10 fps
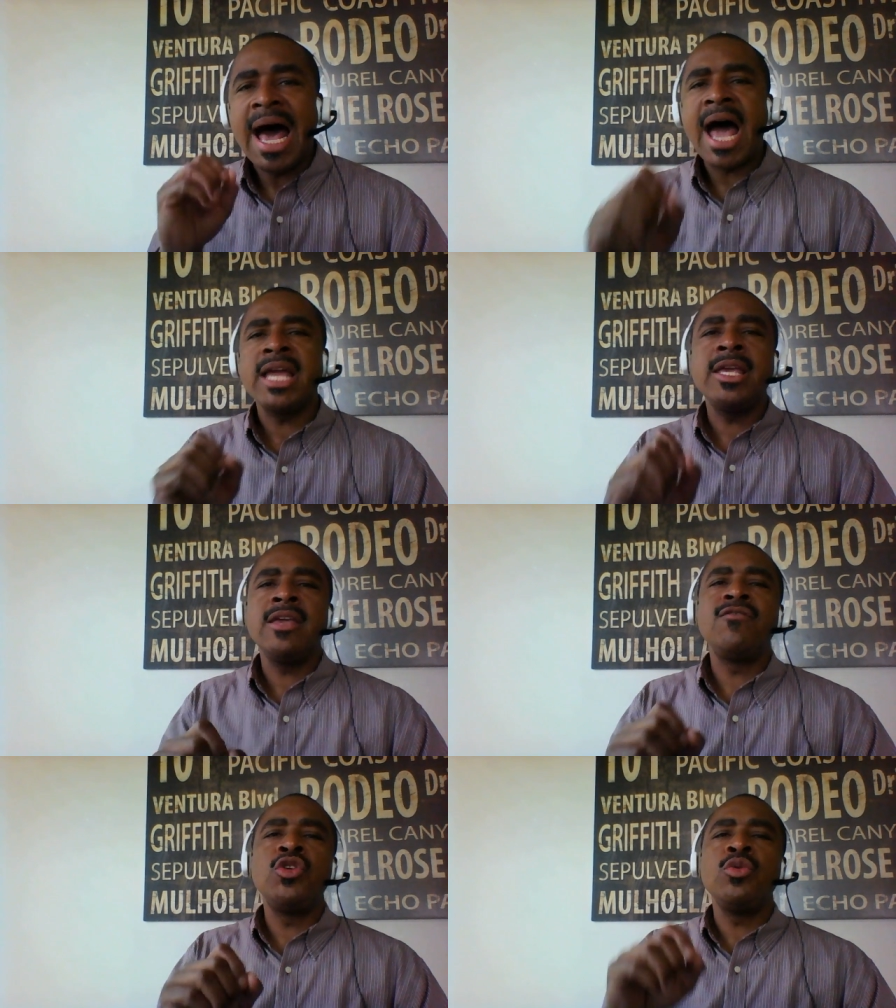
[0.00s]
I
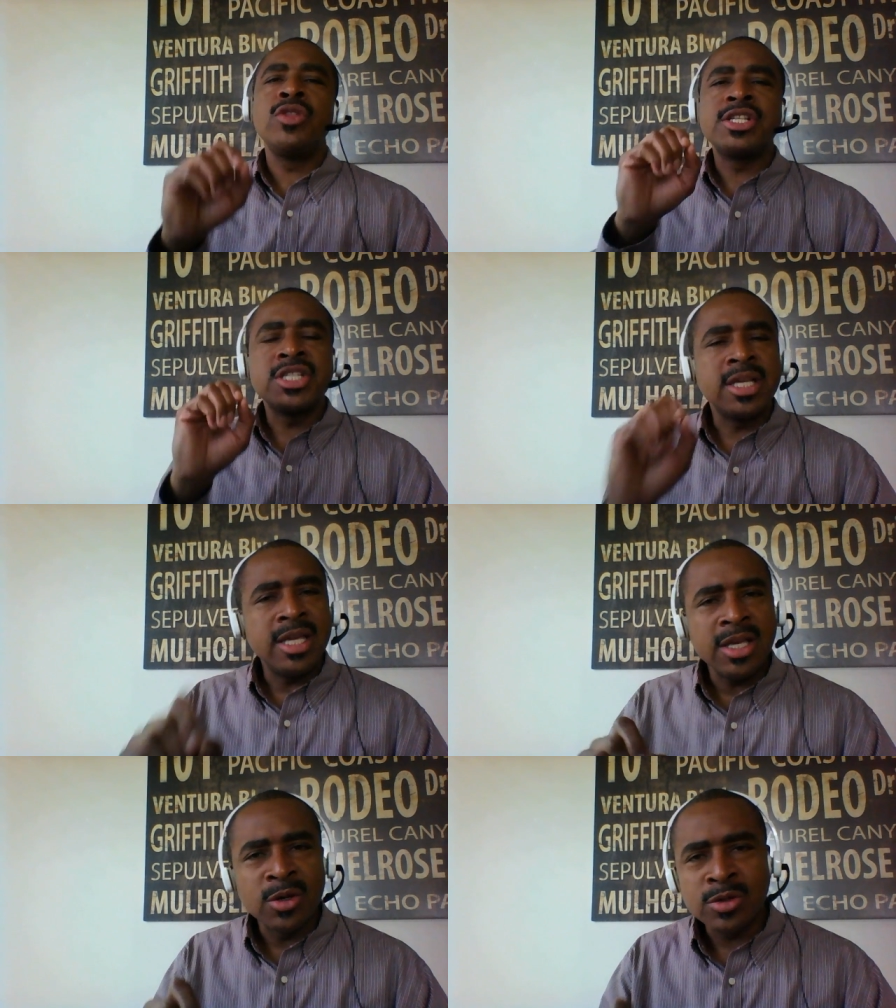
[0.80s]
give you the
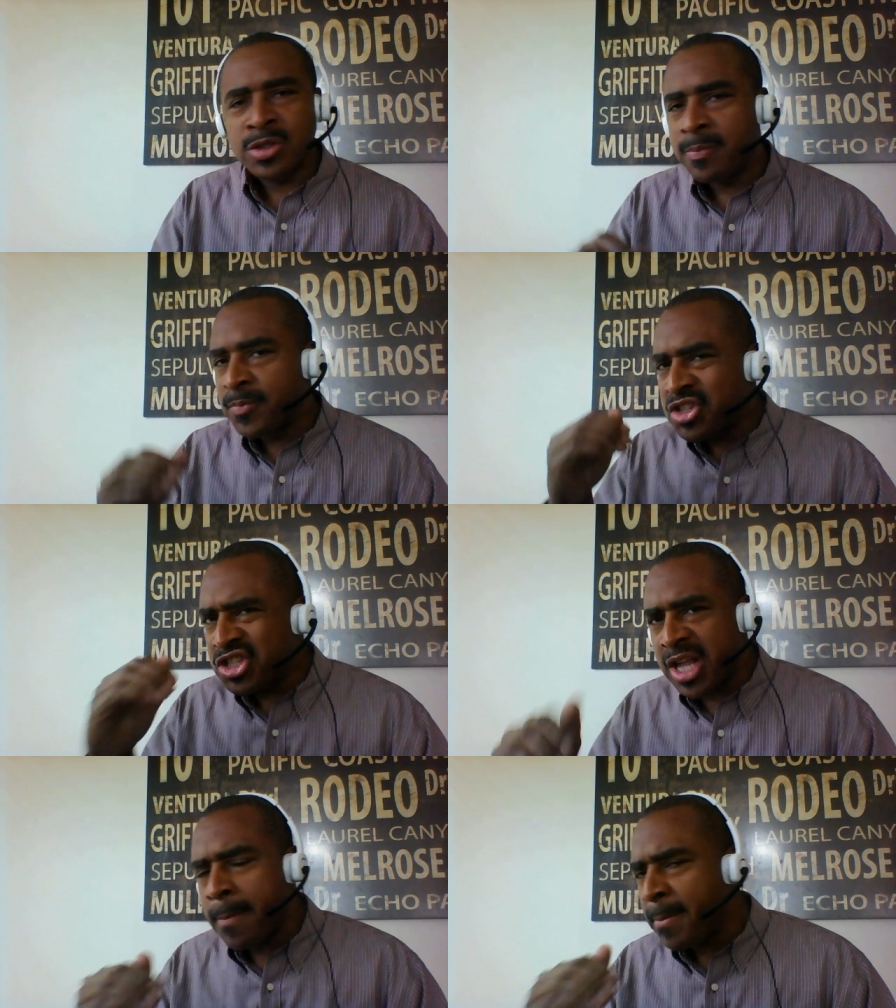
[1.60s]
skills
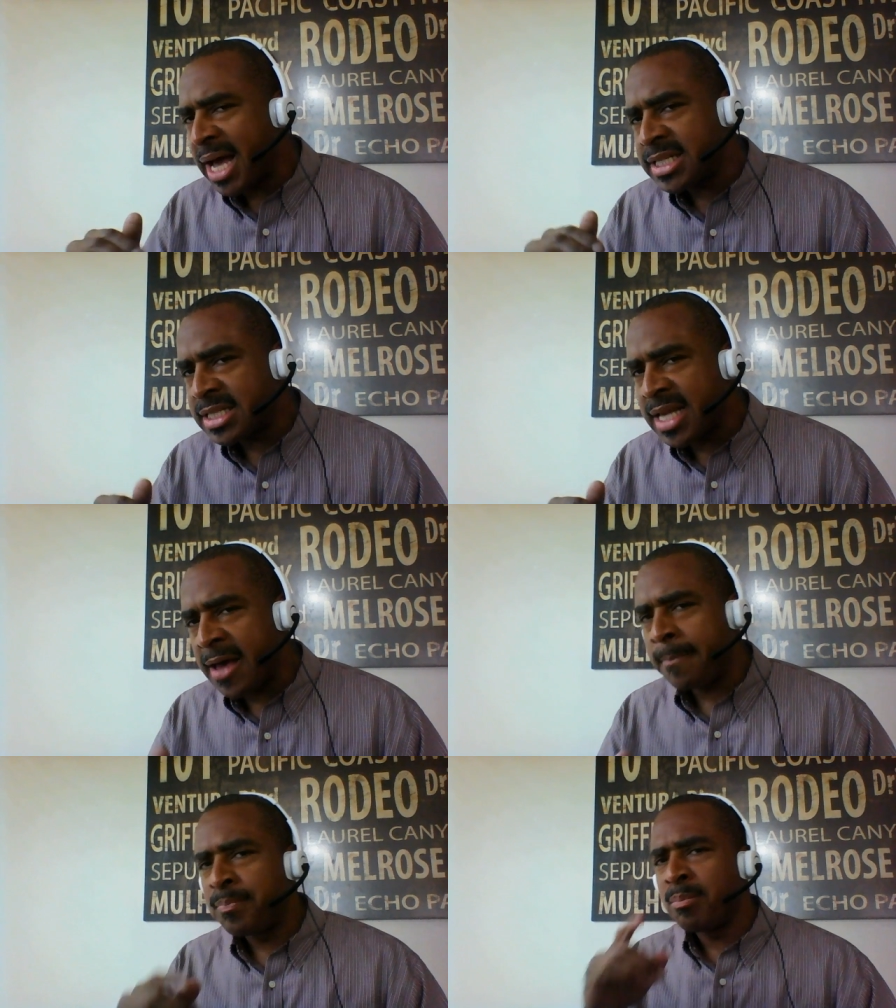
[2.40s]
step by
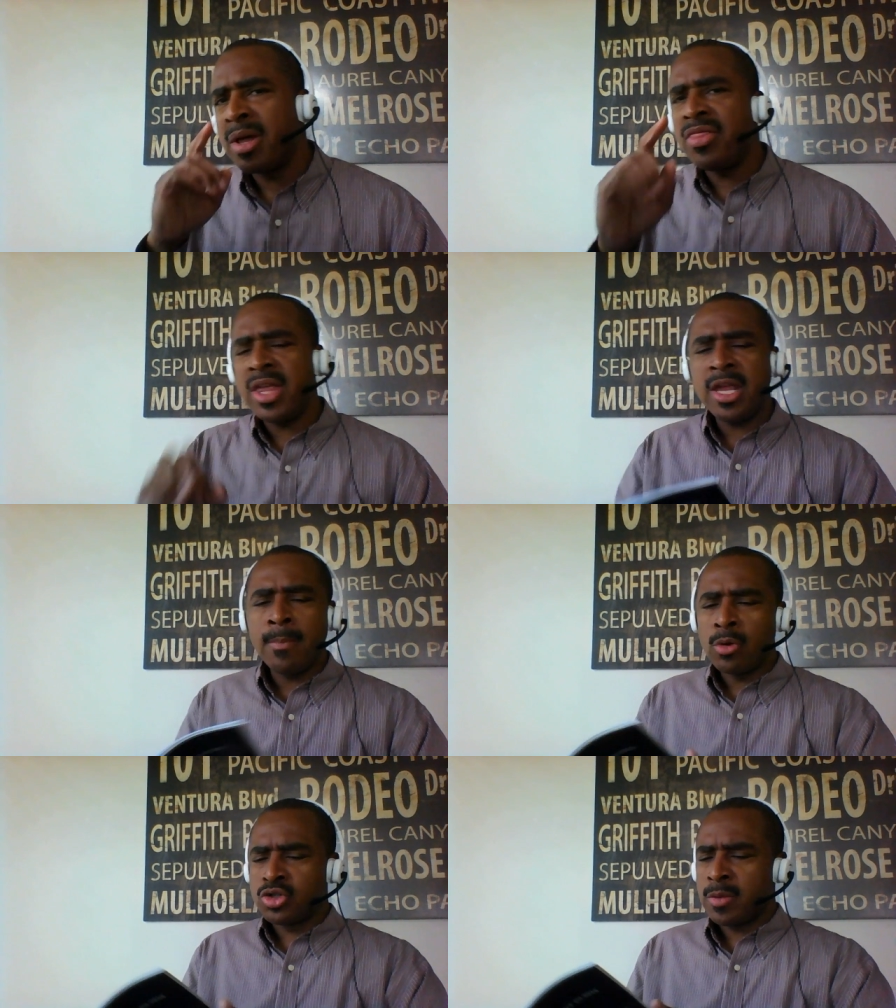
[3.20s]
step. But then,
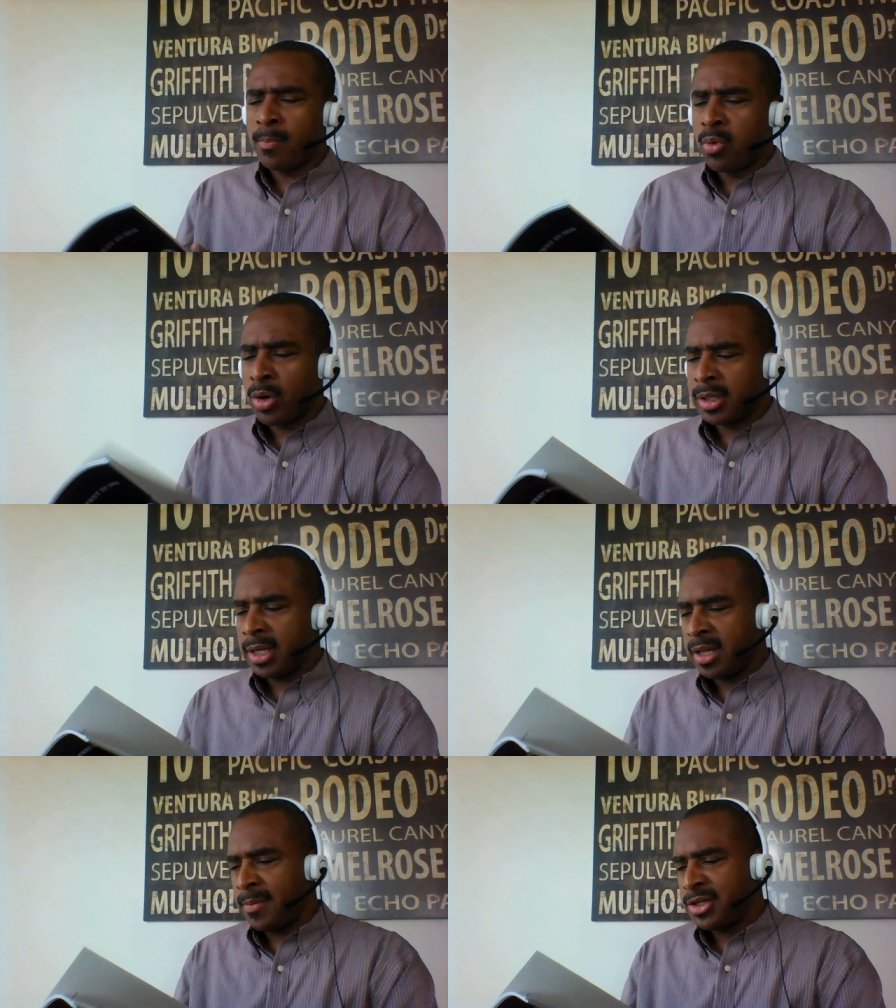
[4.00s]
most
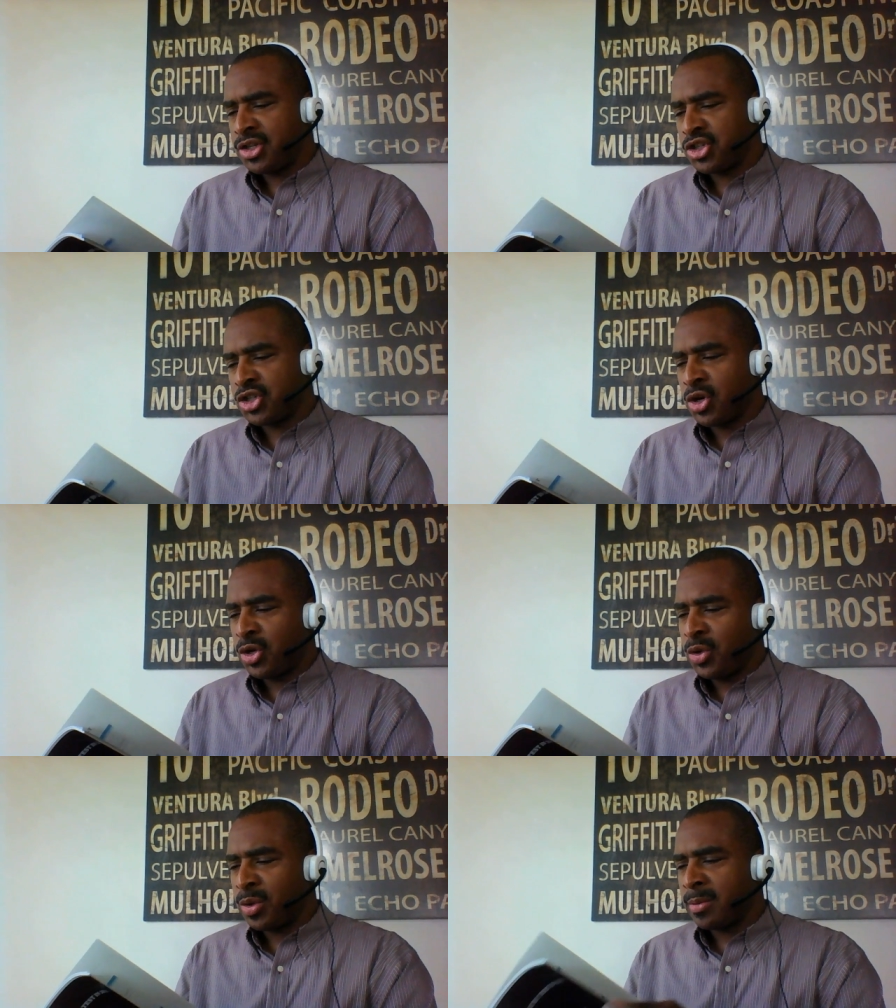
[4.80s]
importantly, let me just show
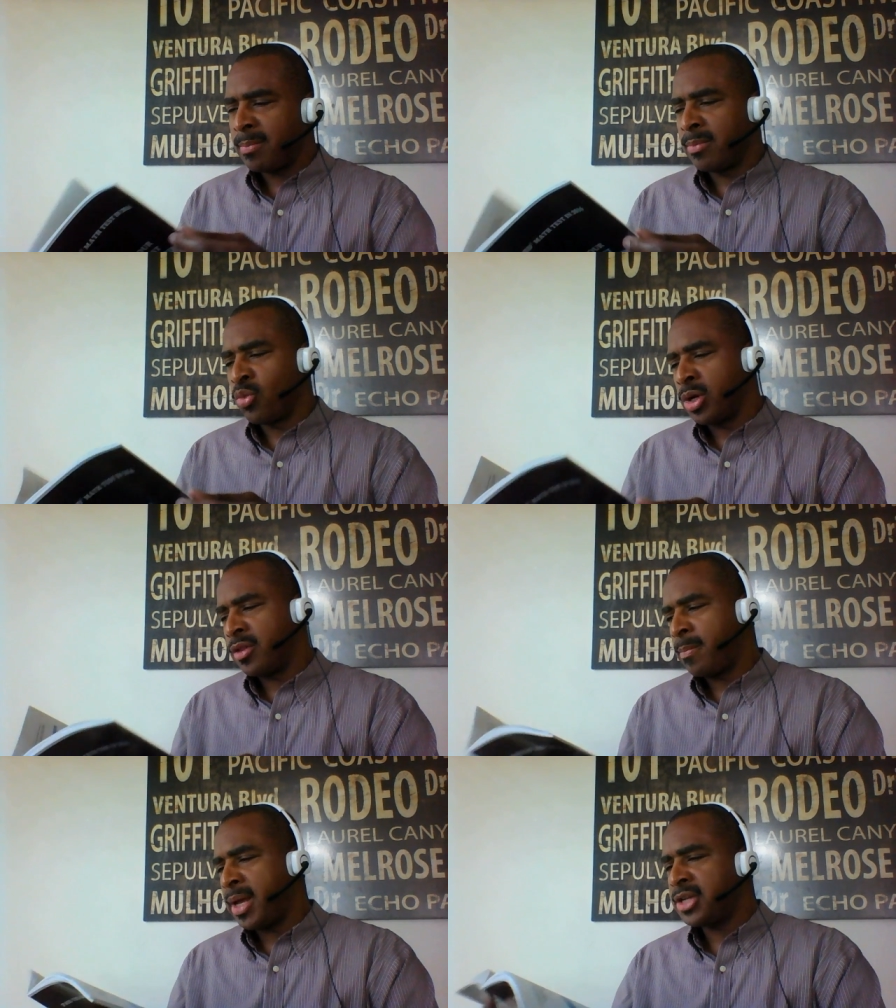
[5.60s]
you a, one of
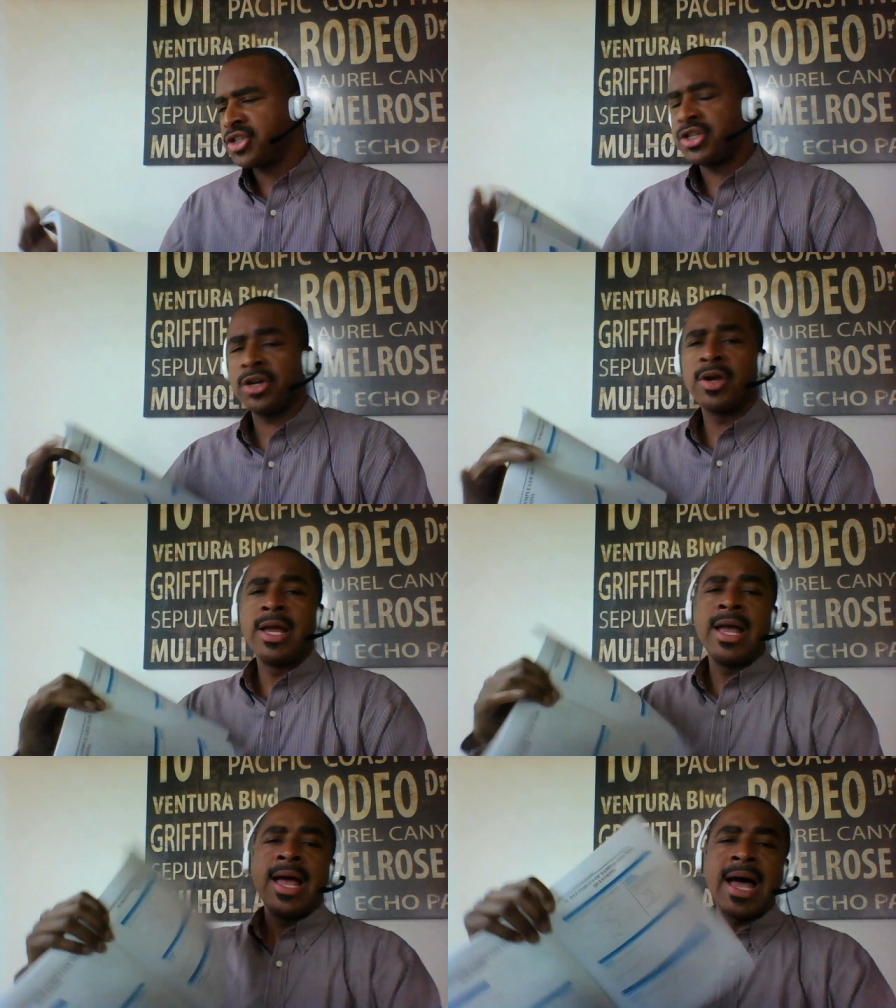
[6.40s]
the pages here.
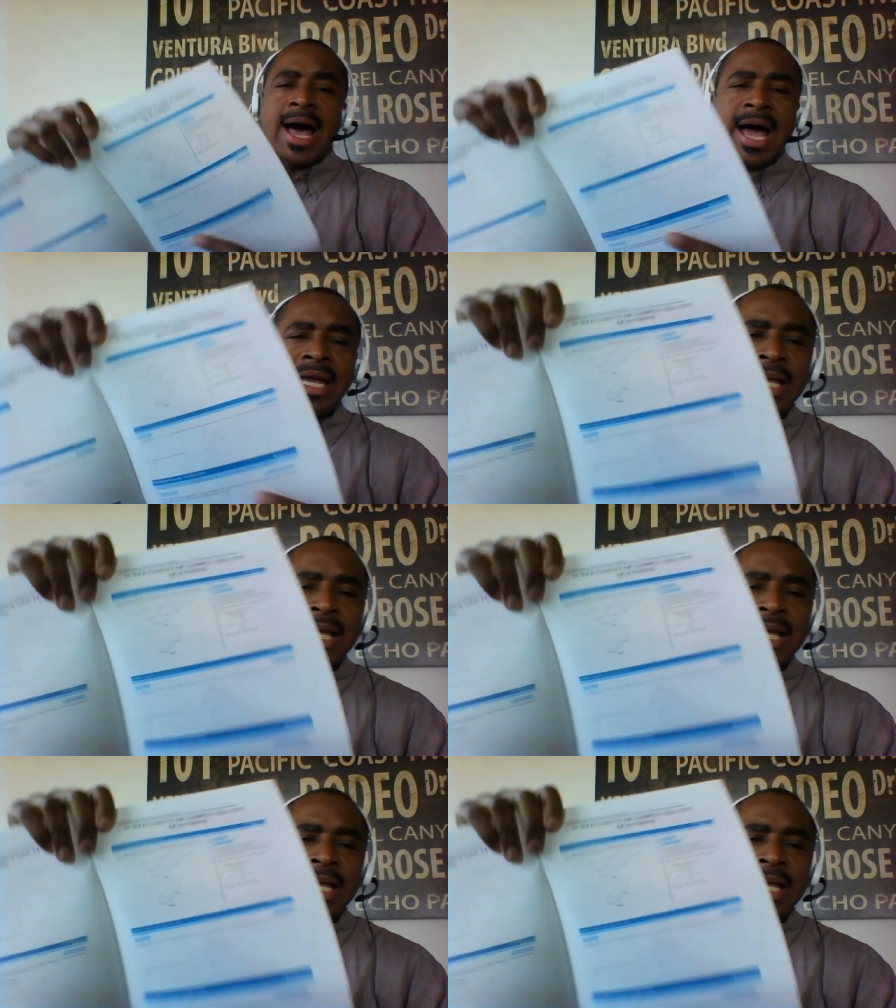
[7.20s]
I